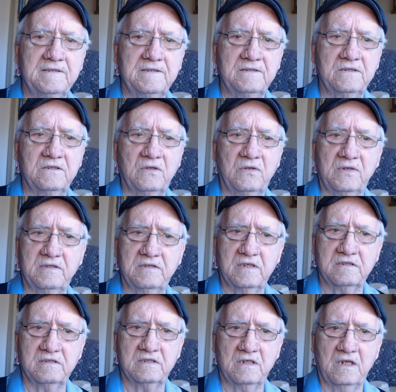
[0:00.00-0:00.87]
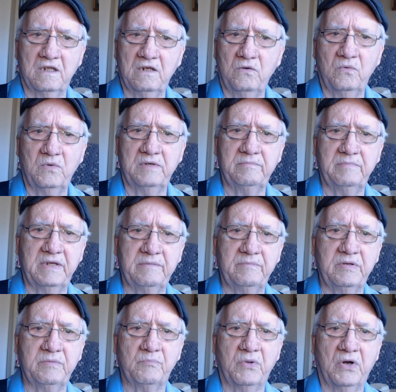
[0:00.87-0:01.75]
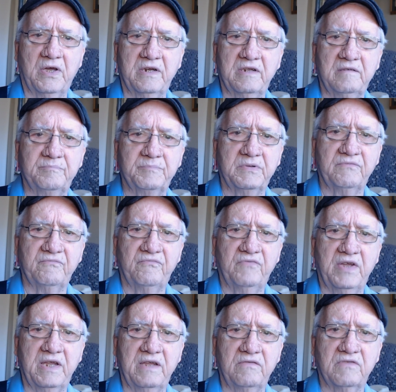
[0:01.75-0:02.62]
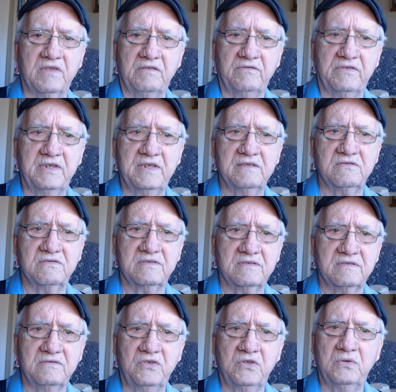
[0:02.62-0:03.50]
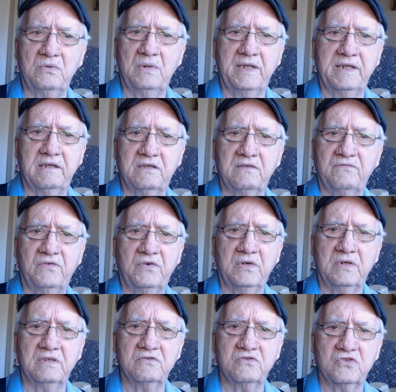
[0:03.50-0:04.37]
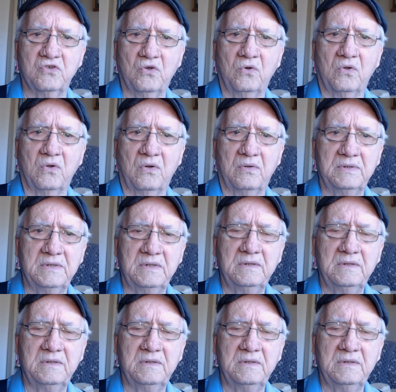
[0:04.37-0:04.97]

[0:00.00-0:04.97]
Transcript: so that this little one may be brought up in faith, and this newly converted soul